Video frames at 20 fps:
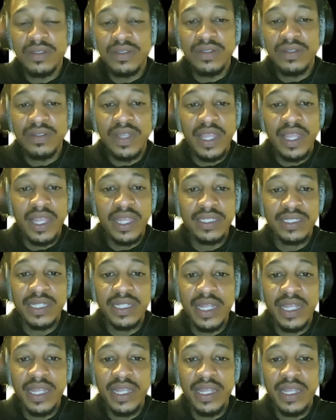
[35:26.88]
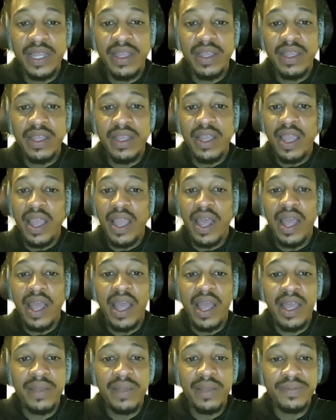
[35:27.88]
You can't say,
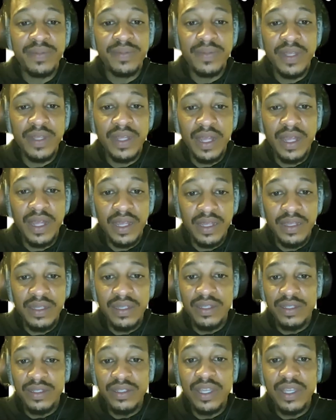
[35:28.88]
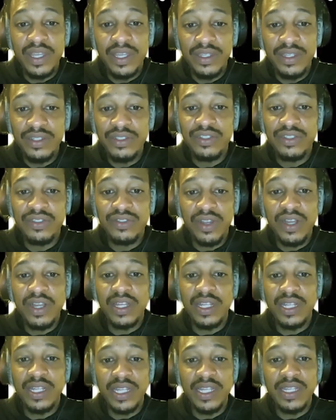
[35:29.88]
I'm, yeah, you're
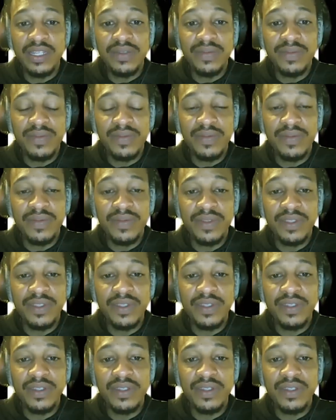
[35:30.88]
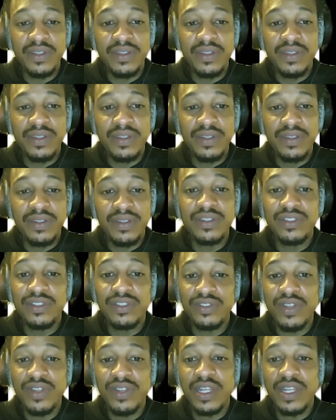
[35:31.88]
struggling. You're
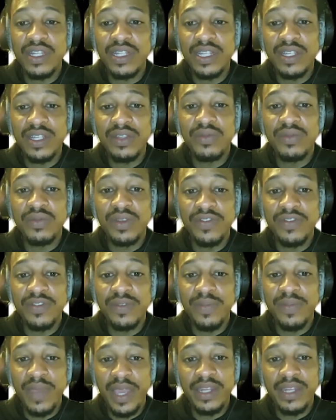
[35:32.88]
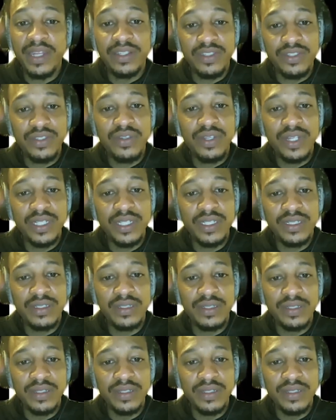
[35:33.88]
struggling with making a choice.